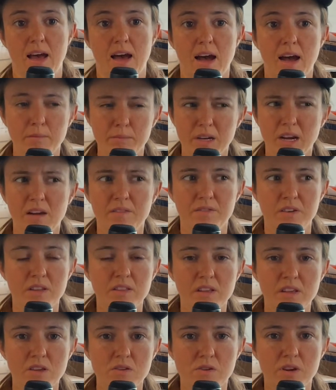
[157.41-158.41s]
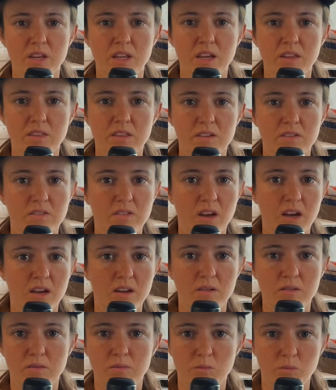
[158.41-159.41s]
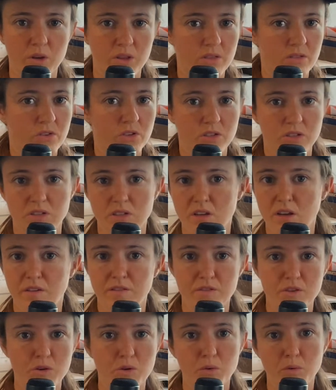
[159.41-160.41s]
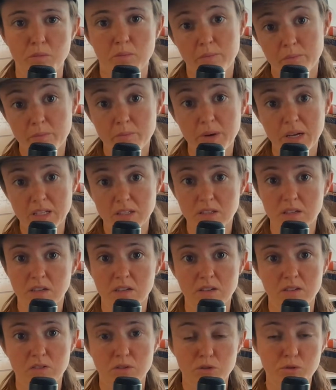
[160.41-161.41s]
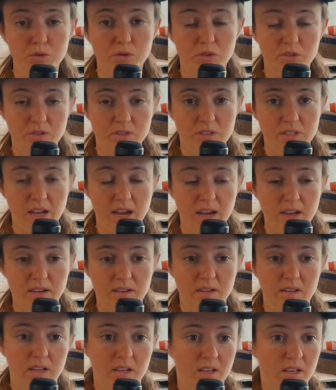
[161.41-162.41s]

I'm confident that you could get this done with just a few basic tools that